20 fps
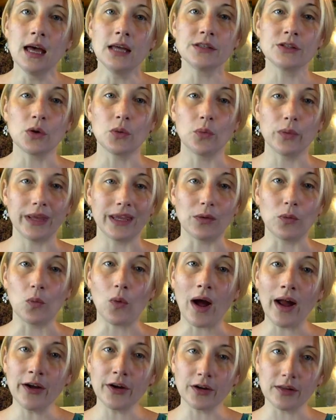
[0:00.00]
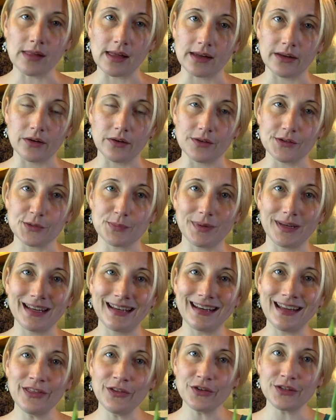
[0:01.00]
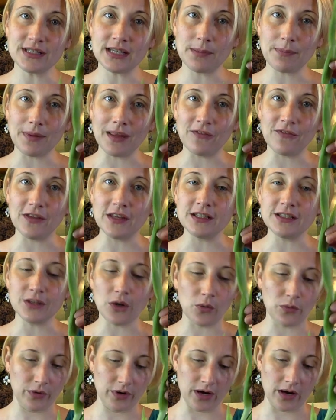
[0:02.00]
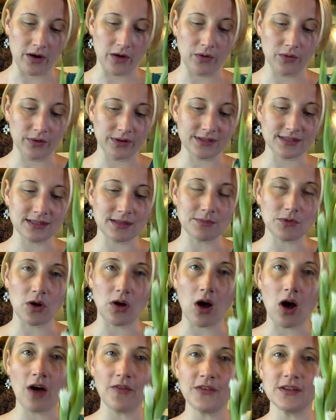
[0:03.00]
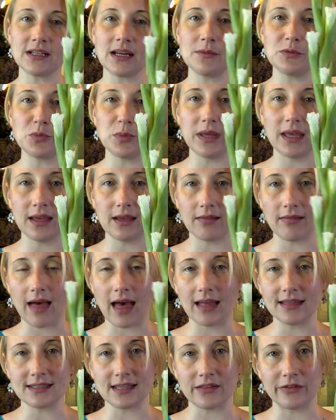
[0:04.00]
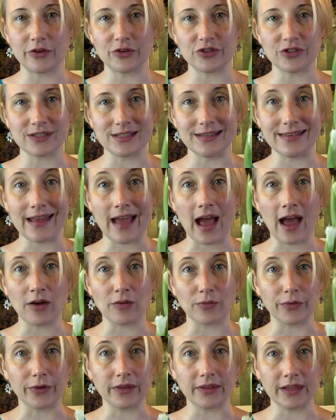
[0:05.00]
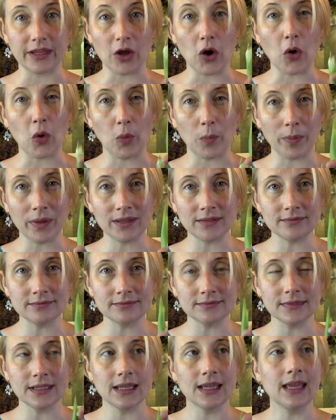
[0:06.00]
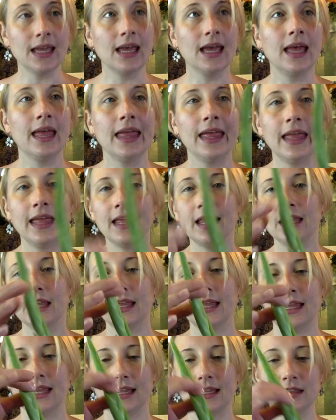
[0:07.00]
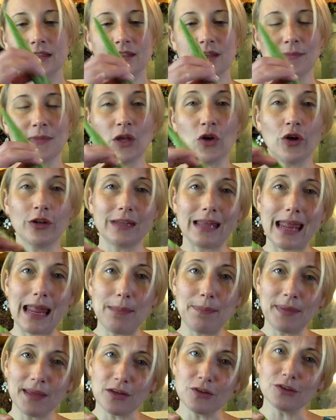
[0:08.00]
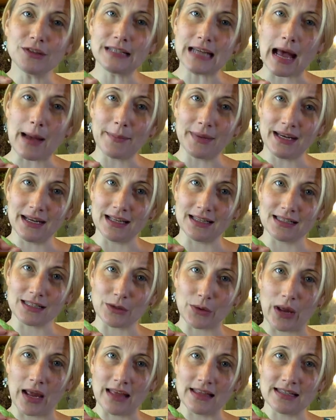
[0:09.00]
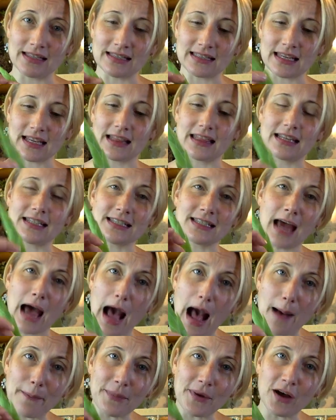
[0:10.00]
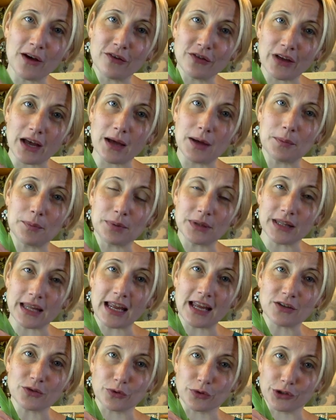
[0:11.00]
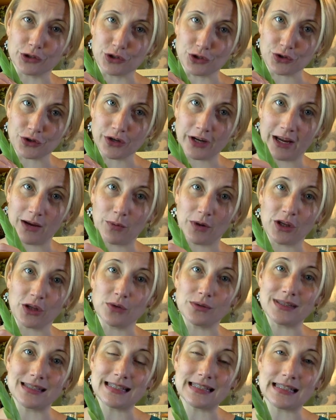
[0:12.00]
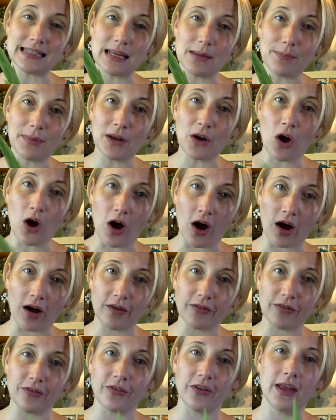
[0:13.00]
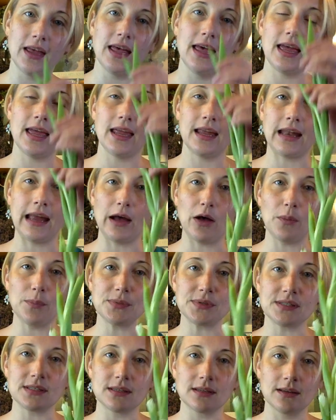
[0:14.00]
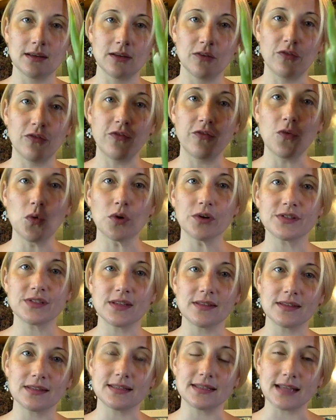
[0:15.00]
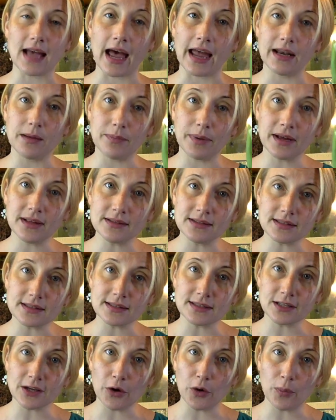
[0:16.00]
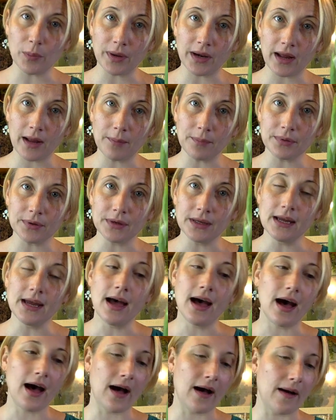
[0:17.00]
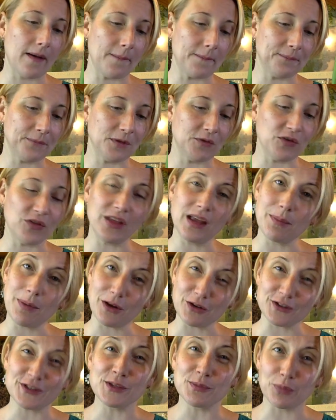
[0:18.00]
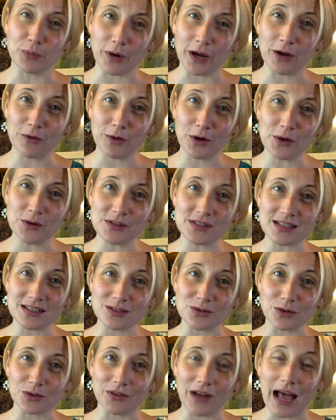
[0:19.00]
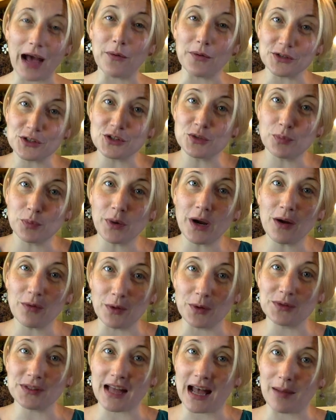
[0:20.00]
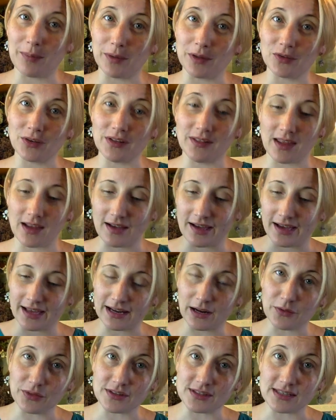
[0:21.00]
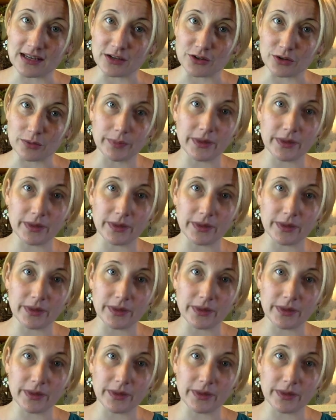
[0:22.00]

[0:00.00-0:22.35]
So we can wire gladiolas, but another tip if you don't know, because oftentimes we get glads and they're just not really open, something called apical dominance, okay? This is like the top of a plant or a tree. When you snip it off, it helps force the side buds to open up. If you think about a spray rose, that's sort of how a spray rose happens, right? They cut out the center